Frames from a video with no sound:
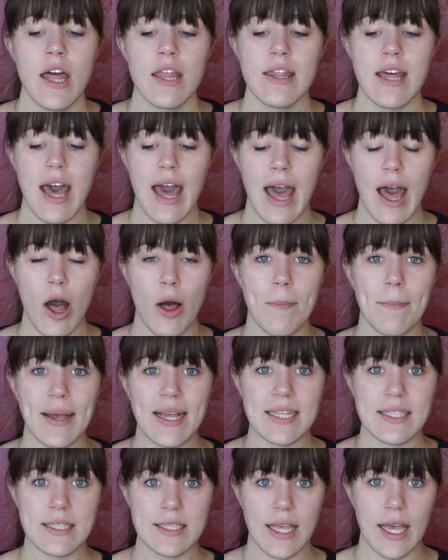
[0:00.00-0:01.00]
that help
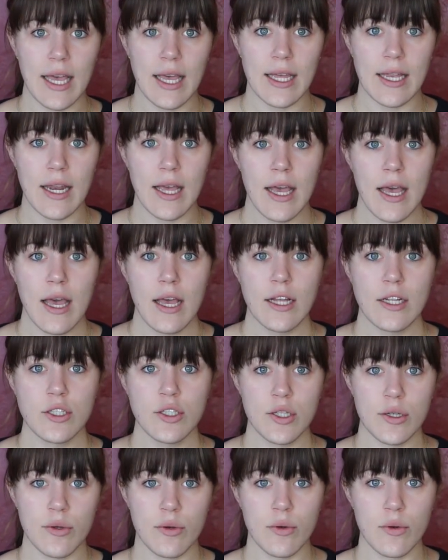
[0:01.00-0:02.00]
my skin
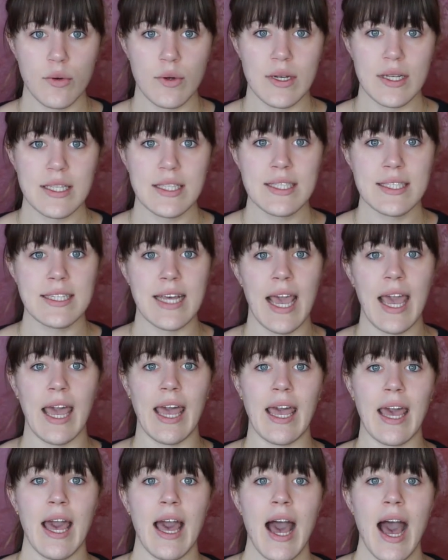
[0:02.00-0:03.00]
to
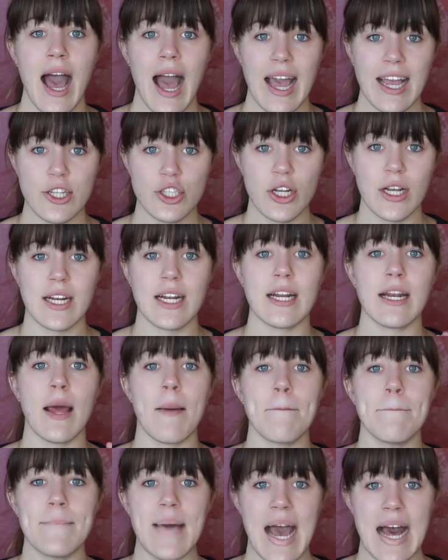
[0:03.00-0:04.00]
stay hydrated
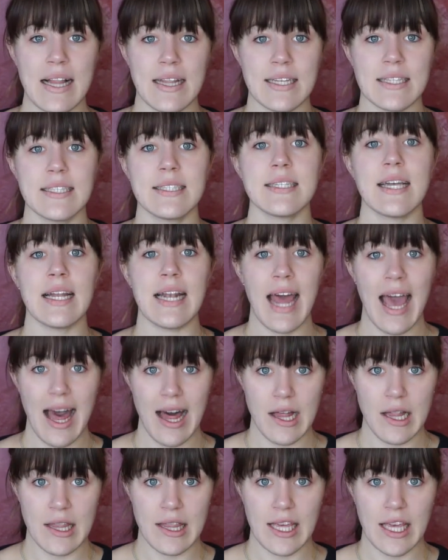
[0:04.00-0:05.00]
and balanced and
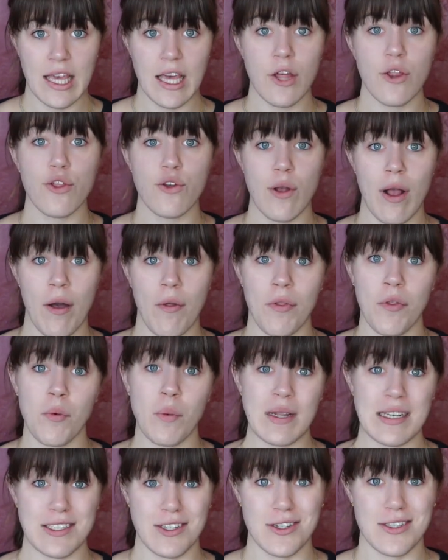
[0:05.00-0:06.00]
healthy throughout the
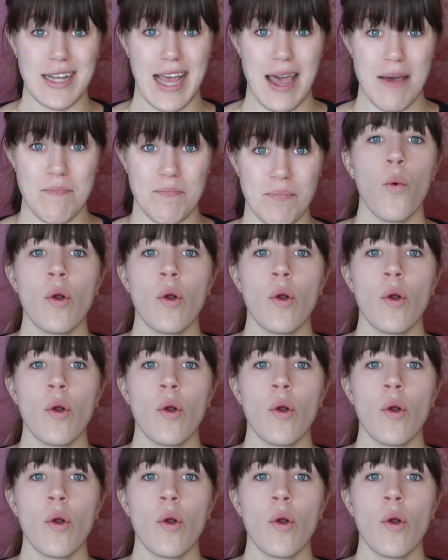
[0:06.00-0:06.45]
winter time.